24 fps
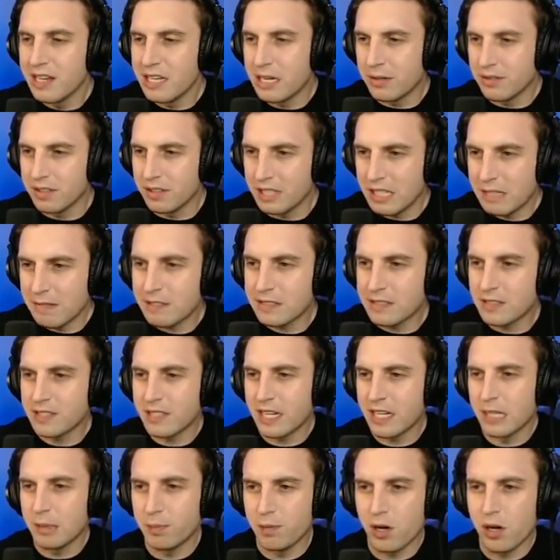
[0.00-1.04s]
Now, on the defensive
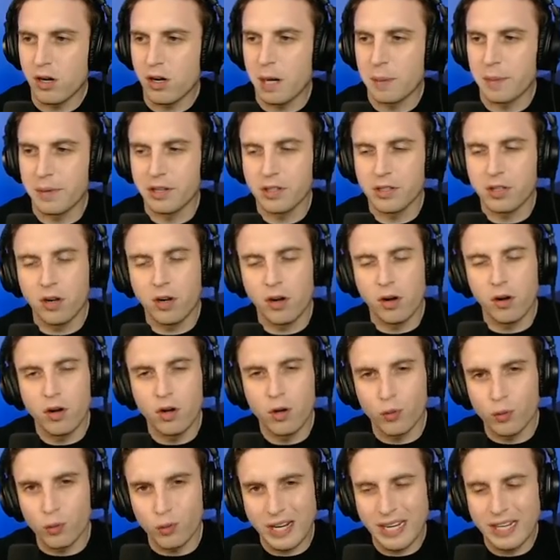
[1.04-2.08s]
side of the ball, I'm going to
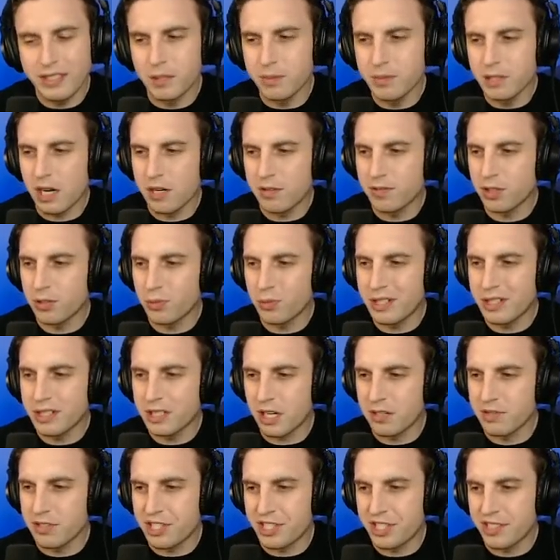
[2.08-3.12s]
call random cover 3
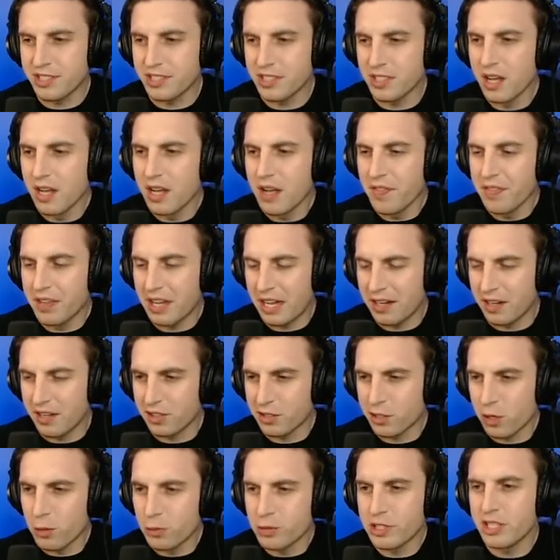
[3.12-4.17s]
coverages. And in
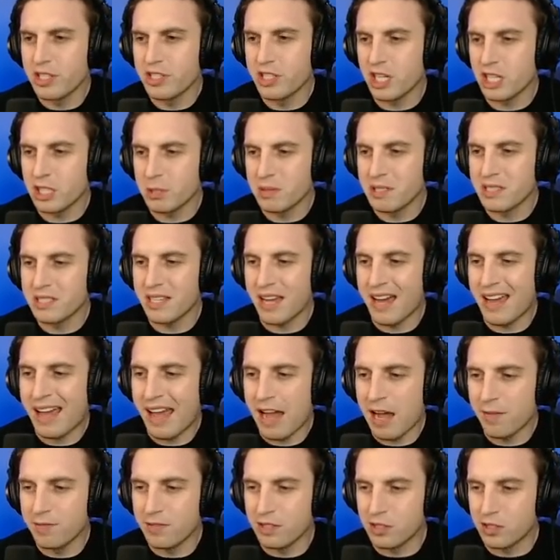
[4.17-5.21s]
the coaching adjustments, I
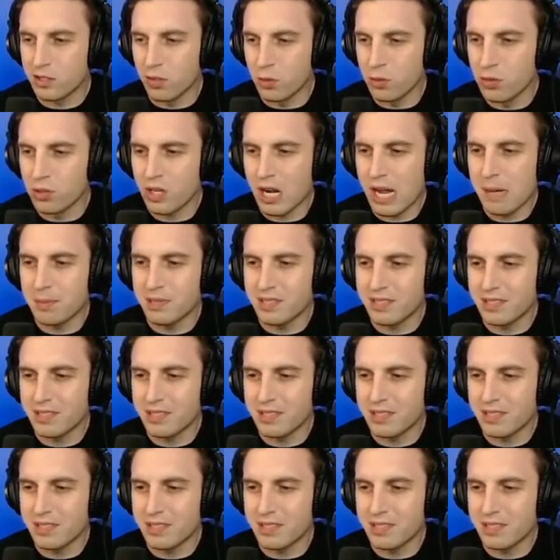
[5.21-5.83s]
have the zone drop